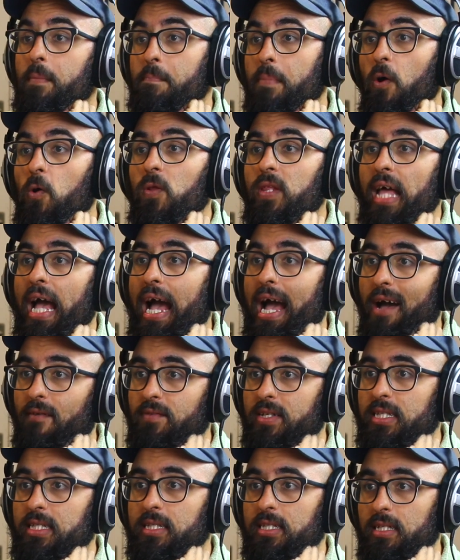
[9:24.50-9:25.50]
both
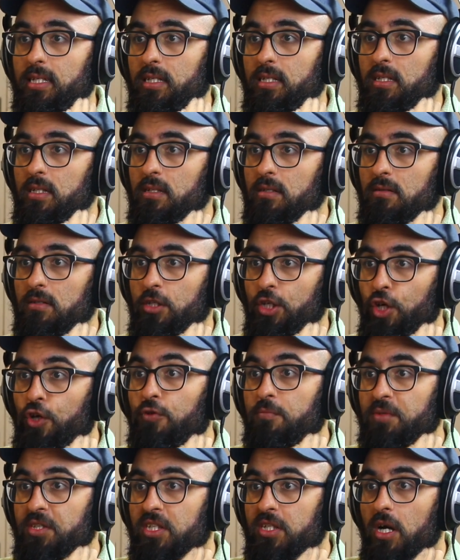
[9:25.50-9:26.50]
haven't seen
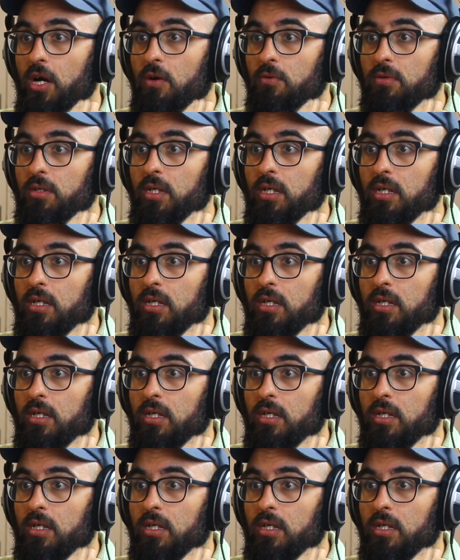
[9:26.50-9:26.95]
Tombstone.